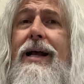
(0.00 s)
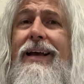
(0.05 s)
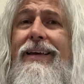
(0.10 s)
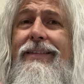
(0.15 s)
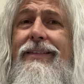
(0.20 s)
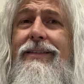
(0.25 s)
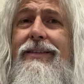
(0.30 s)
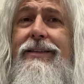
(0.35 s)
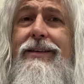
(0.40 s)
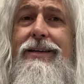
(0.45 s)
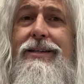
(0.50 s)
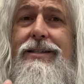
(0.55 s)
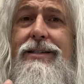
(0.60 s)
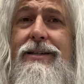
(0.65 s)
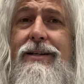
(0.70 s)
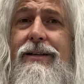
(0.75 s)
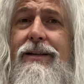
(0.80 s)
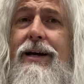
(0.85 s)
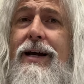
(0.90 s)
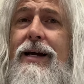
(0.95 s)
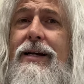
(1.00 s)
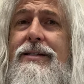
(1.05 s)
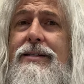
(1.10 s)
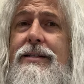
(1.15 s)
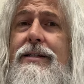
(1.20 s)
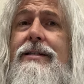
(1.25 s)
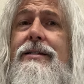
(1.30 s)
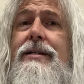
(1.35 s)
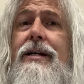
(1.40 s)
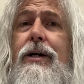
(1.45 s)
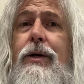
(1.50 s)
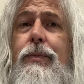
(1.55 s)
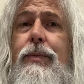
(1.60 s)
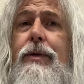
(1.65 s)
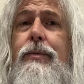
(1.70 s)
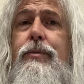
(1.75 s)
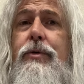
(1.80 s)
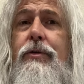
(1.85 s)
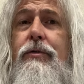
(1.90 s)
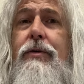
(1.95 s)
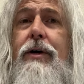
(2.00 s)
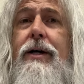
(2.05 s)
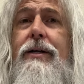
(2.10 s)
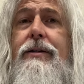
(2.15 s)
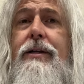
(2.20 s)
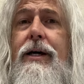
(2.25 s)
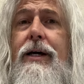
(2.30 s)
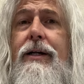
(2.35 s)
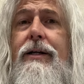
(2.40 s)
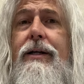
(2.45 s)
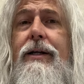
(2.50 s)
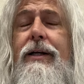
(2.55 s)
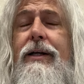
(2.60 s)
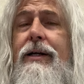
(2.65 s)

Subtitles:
and this class is helping provide that.